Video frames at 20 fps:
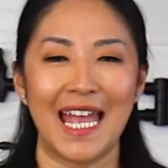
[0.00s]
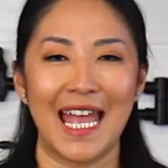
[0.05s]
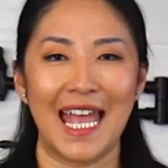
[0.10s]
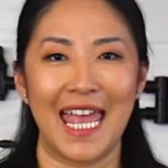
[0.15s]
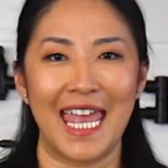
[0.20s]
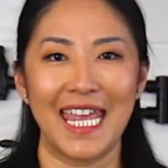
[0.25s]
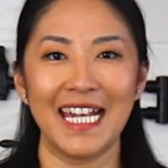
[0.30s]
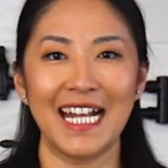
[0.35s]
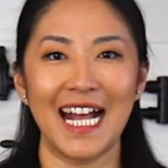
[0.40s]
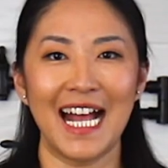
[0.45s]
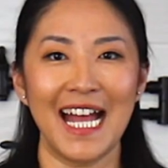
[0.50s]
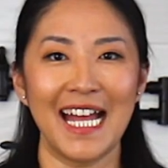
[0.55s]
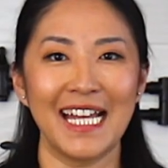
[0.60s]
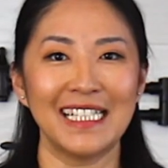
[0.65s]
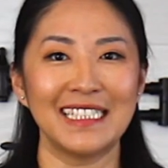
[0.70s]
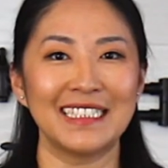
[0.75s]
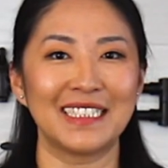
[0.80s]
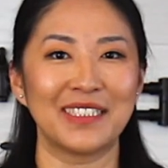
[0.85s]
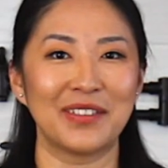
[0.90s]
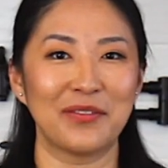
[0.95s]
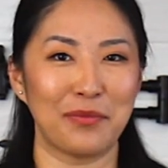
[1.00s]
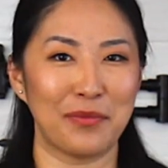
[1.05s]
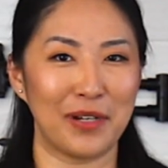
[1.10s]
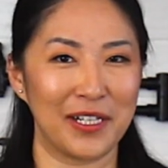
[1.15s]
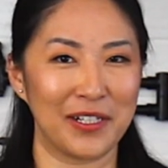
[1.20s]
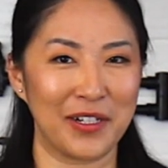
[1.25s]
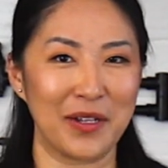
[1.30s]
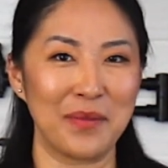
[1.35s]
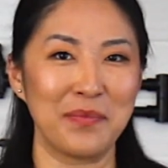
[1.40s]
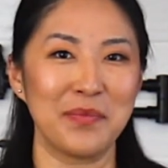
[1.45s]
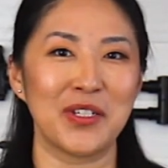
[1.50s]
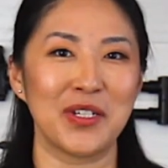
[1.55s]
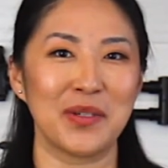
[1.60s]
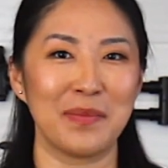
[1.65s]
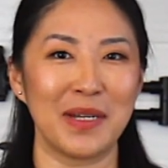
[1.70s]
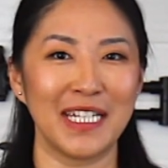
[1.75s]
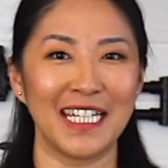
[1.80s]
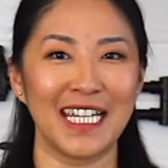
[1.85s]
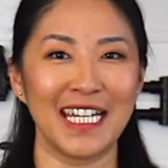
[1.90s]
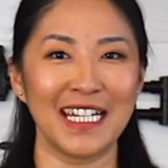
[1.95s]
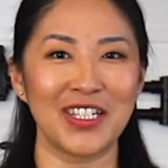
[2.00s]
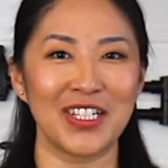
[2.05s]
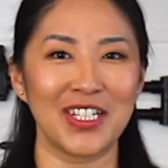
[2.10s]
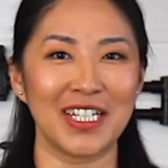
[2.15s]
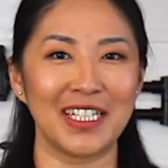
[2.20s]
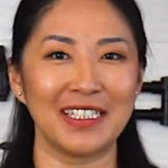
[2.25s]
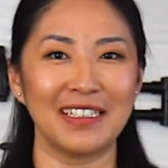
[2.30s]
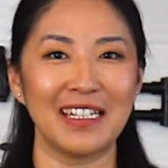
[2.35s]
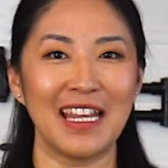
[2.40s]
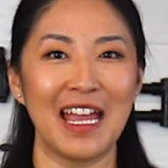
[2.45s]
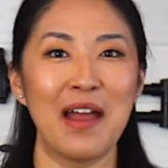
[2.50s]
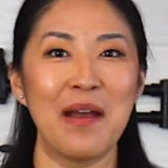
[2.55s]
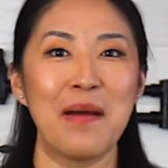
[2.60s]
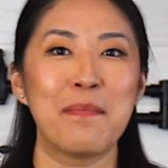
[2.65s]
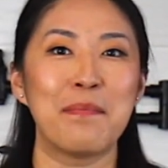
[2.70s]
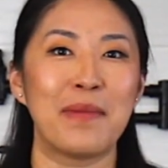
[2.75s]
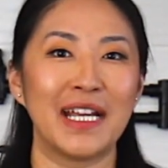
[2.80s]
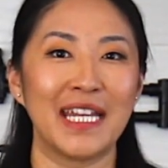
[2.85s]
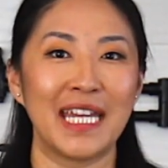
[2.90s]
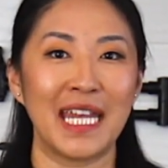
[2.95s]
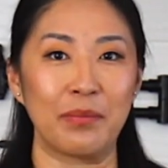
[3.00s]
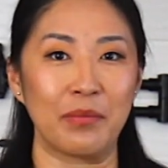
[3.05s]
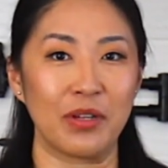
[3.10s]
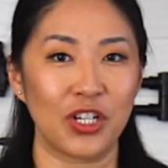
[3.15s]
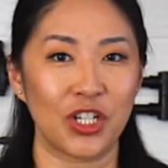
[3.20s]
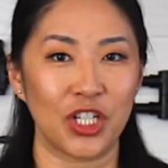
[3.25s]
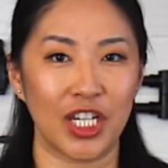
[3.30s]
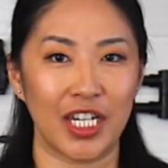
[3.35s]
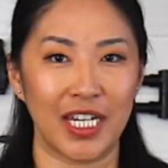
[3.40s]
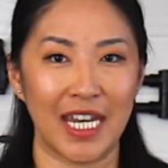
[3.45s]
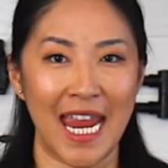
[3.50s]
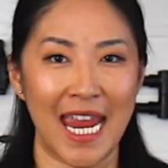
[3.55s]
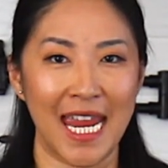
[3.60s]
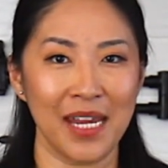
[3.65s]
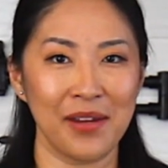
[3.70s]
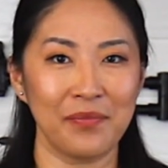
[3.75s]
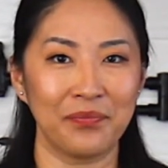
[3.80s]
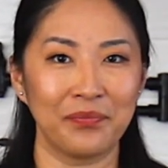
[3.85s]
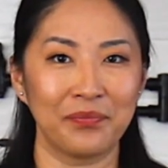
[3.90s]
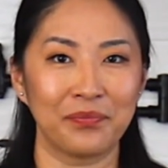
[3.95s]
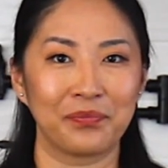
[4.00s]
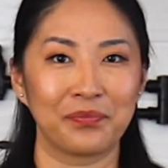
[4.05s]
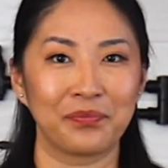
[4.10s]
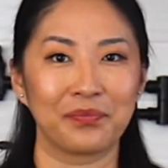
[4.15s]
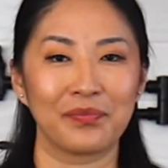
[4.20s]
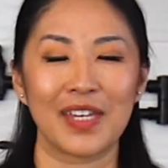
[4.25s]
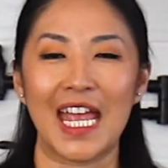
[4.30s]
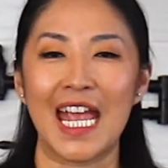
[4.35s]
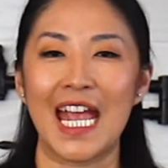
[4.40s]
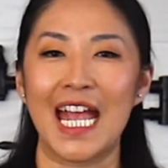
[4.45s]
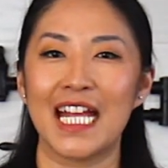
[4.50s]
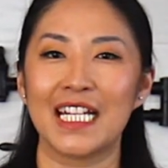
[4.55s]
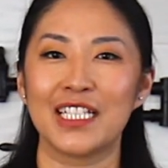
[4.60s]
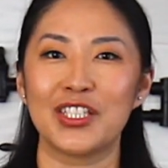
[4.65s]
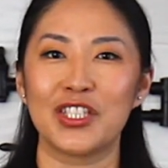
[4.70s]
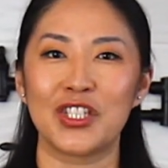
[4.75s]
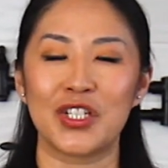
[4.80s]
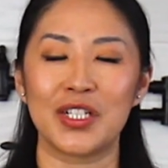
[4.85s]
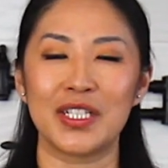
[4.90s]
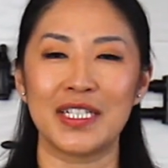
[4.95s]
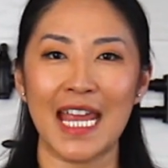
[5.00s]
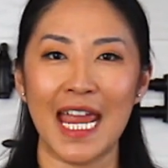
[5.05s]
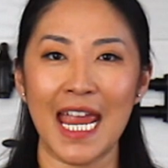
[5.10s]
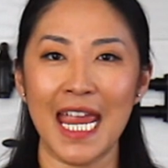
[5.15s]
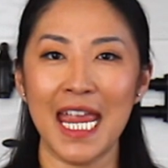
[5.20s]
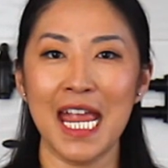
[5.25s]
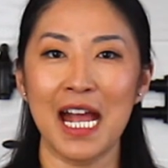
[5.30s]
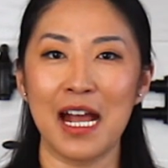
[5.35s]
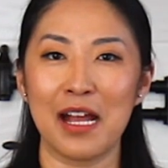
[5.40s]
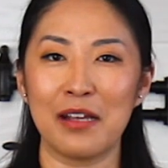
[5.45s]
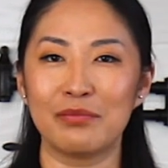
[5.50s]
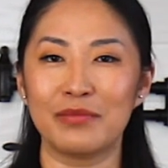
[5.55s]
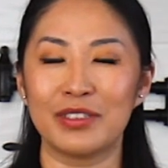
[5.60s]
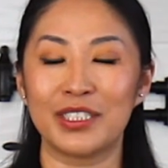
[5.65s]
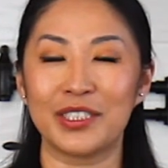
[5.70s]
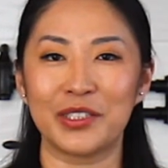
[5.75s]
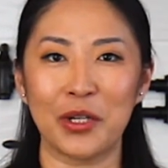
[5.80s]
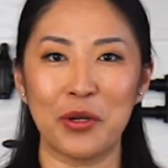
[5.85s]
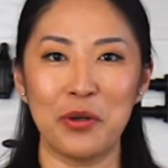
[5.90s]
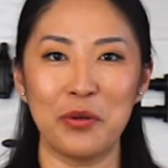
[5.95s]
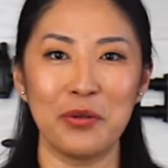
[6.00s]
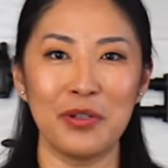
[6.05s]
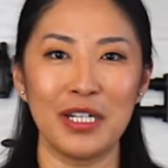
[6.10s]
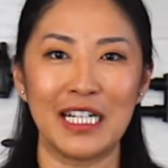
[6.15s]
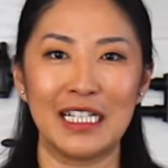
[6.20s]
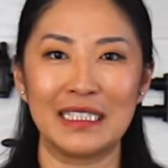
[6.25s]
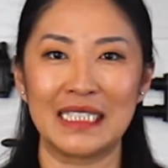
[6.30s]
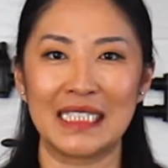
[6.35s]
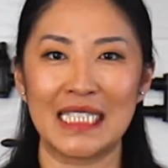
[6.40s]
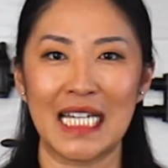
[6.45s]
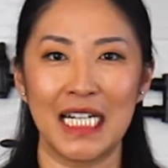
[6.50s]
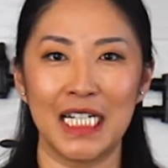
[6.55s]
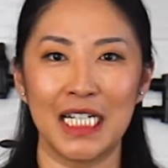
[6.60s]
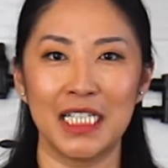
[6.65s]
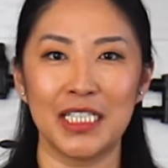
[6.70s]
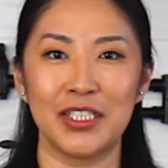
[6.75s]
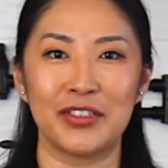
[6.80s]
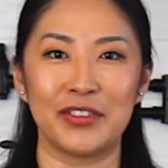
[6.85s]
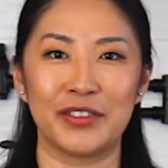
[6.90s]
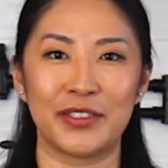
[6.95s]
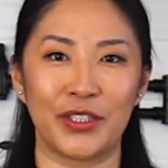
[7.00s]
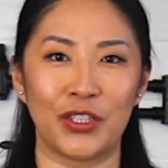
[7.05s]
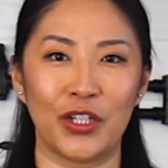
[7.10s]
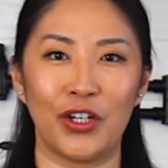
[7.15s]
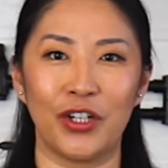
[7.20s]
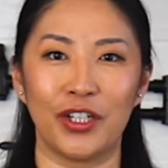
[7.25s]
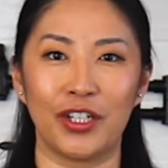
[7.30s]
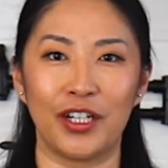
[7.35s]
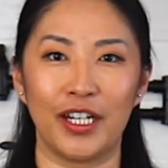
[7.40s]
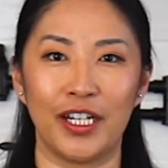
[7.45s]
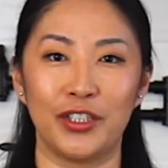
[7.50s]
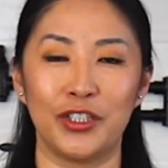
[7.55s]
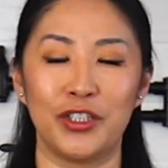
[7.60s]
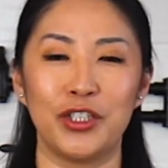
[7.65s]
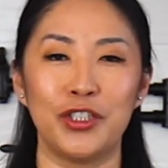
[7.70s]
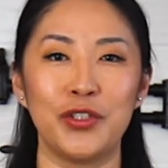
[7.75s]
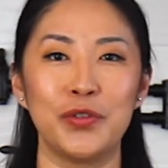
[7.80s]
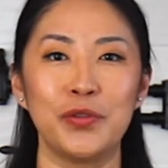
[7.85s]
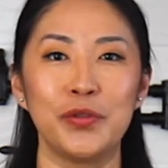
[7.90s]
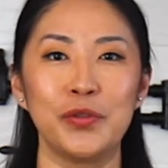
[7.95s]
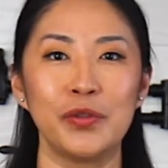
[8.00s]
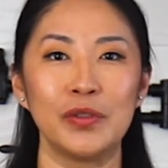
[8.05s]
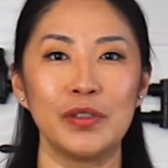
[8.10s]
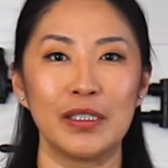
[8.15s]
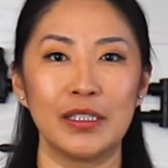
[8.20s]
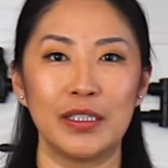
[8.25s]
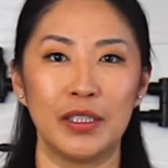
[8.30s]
Hey guys, welcome to my kitchen. My name is Shanae, and today I'm so excited to start a new